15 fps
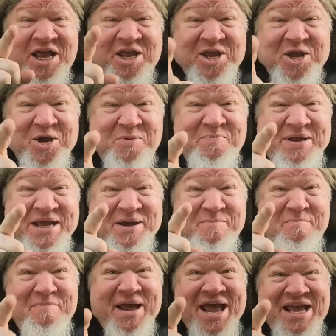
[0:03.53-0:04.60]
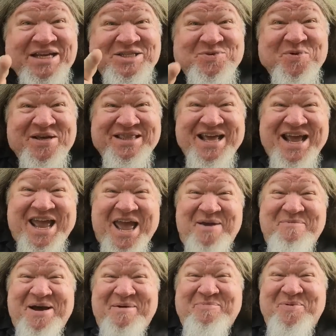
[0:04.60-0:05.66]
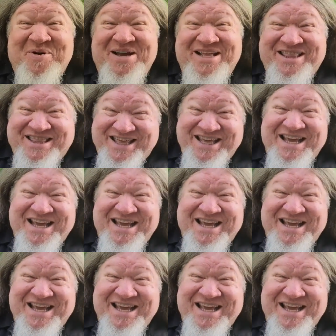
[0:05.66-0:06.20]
you'd be amazed what they came up with.